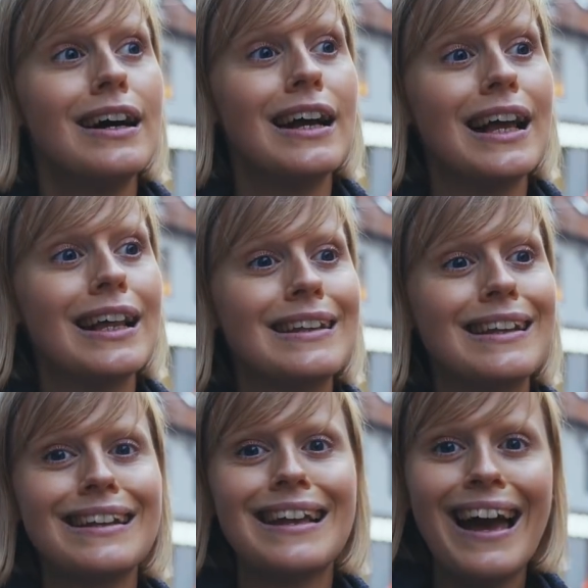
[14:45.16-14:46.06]
And
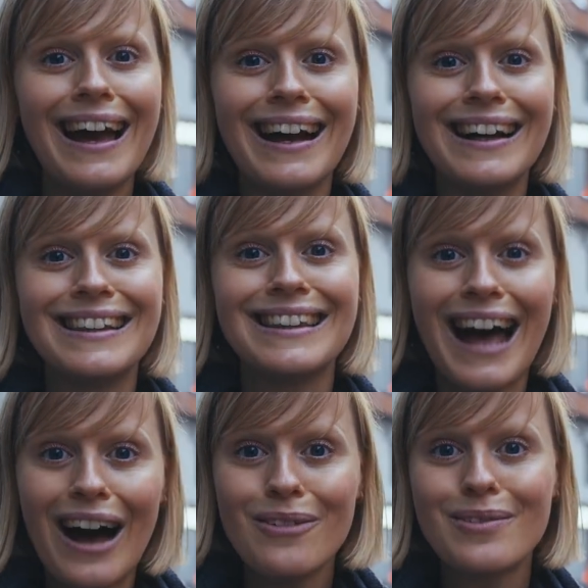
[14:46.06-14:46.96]
yeah,
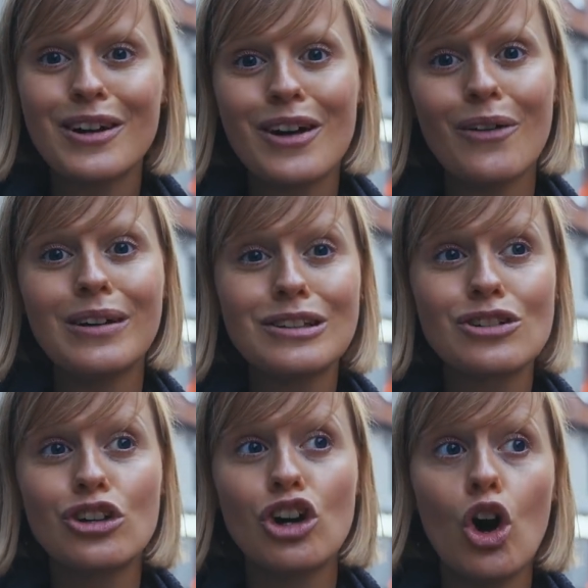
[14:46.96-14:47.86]
now we're going
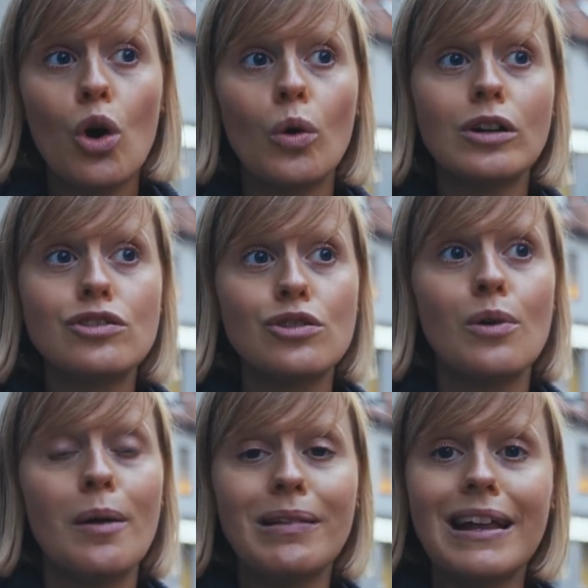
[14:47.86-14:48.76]
to go
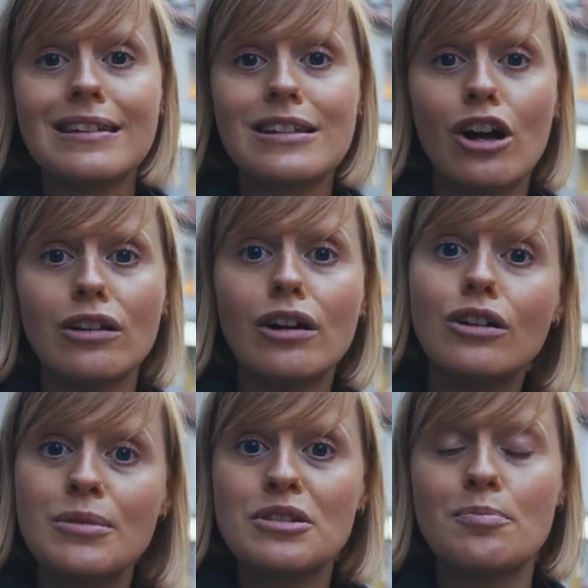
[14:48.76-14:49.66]
to a place called
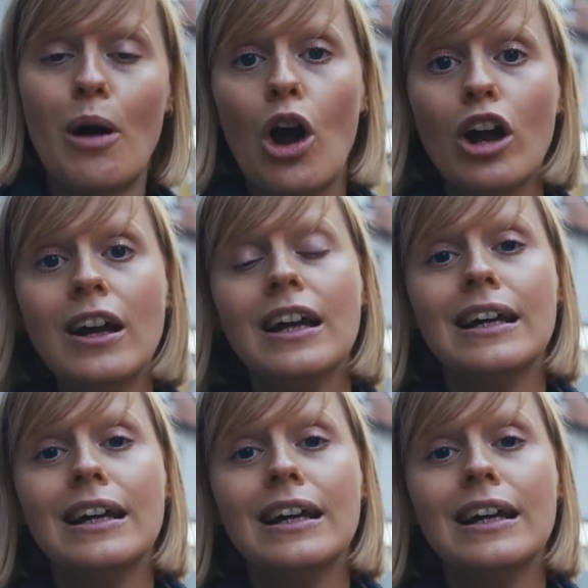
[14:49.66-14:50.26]
Hummus Bar.